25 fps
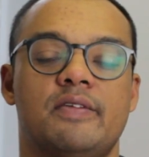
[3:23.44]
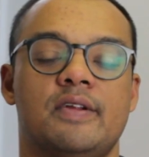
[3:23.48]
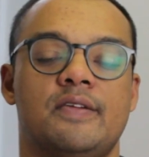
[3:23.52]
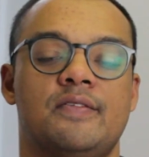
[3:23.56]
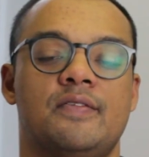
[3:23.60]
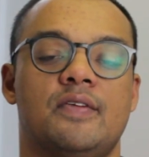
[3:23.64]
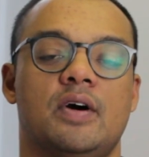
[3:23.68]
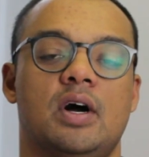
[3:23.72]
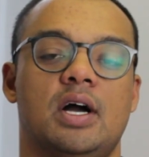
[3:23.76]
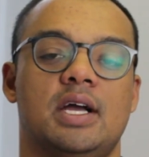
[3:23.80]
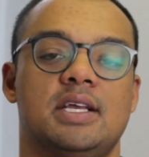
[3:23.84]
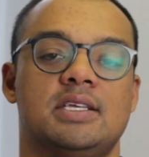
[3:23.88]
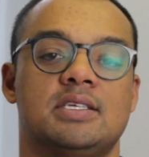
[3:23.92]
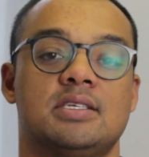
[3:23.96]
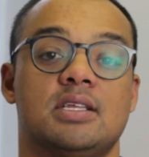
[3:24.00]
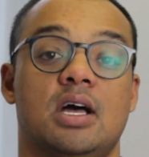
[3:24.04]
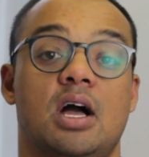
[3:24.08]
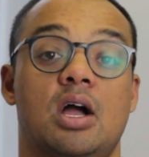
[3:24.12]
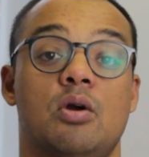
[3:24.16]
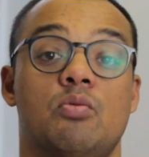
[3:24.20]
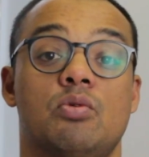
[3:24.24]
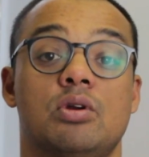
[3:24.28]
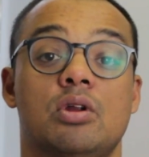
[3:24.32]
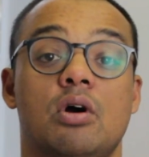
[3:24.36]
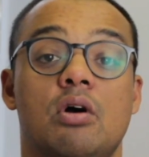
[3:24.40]
of advice
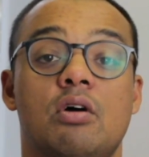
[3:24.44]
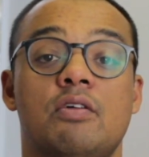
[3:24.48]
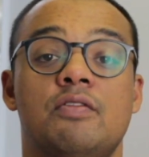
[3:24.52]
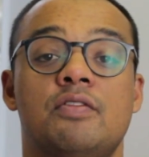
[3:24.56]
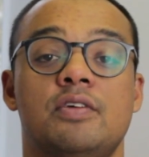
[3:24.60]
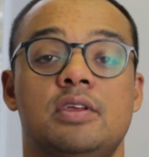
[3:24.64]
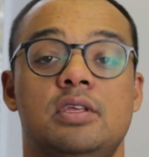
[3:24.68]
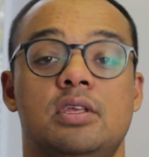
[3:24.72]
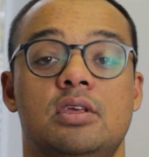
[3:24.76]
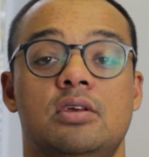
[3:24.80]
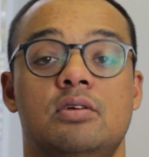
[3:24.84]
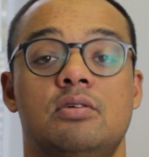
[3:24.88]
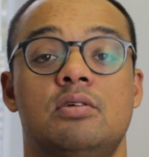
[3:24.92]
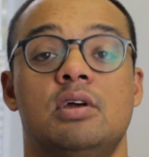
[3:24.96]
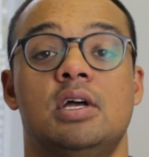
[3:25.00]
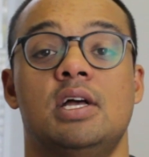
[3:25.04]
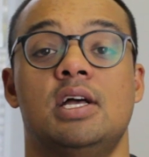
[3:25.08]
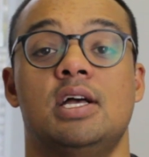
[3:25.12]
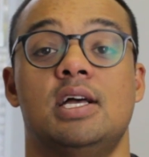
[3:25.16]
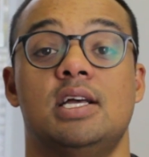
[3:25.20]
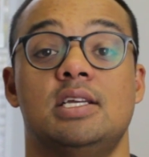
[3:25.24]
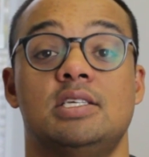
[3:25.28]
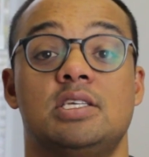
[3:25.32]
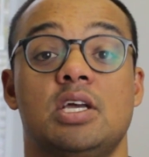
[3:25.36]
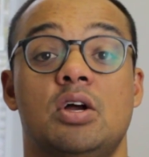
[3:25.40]
that I would offer you
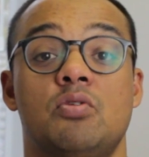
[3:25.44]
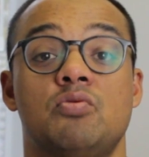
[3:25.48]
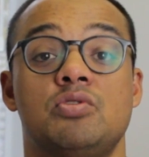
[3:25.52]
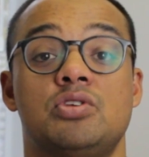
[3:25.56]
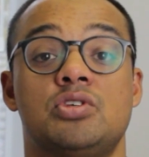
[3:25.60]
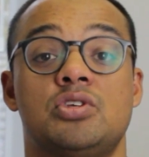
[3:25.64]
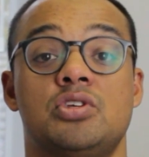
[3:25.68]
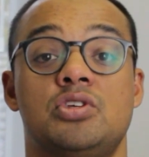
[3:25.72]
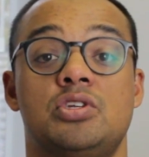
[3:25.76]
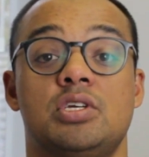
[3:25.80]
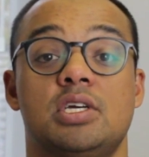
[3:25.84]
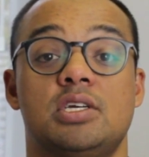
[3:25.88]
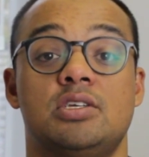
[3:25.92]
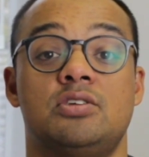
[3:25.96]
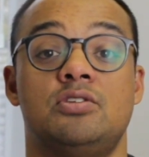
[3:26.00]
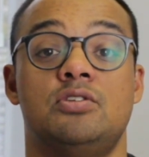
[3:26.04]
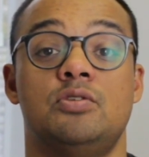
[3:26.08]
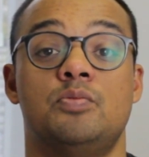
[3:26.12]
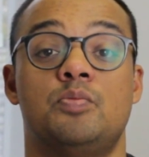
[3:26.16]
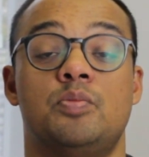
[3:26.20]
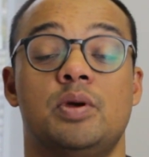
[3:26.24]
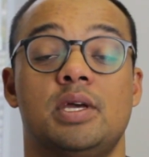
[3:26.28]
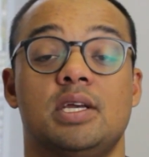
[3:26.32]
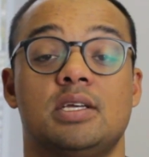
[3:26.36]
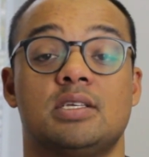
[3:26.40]
is I would
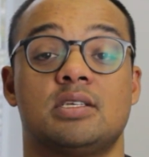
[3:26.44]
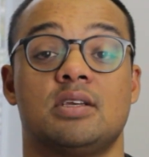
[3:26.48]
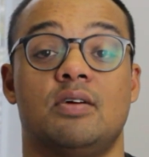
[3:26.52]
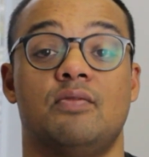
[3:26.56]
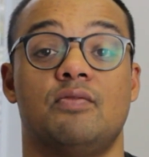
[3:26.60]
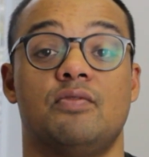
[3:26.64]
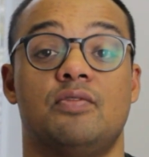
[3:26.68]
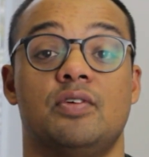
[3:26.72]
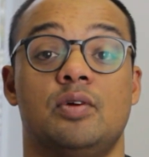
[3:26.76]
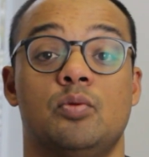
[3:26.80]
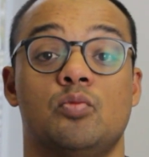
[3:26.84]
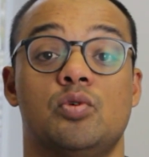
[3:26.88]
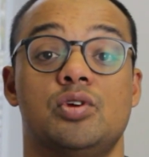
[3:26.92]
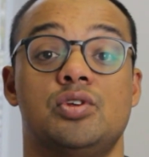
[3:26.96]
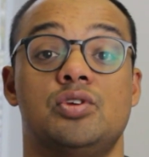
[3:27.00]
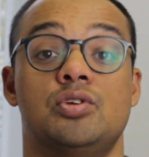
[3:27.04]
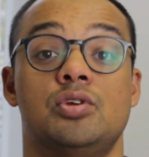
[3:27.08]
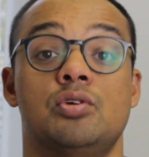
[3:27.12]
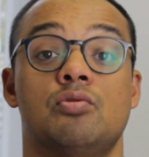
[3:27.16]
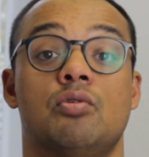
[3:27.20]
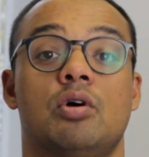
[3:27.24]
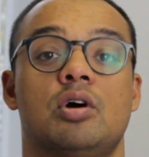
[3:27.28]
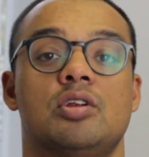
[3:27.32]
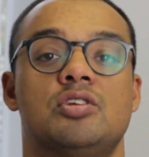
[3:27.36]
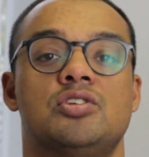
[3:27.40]
suggest you pick something
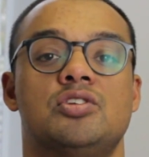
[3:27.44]
which you